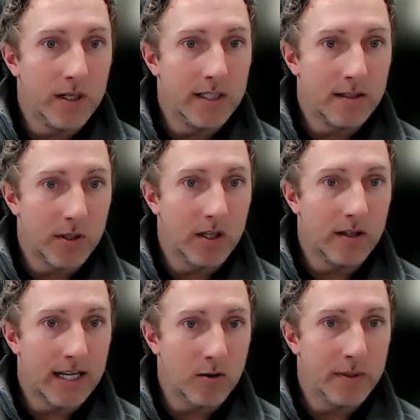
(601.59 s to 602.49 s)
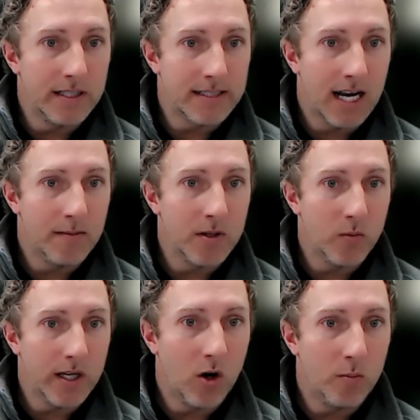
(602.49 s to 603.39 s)
that'll be the time that
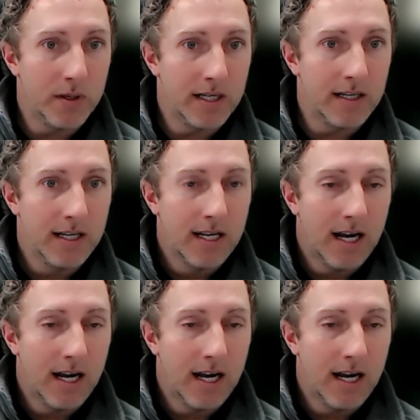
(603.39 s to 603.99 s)
open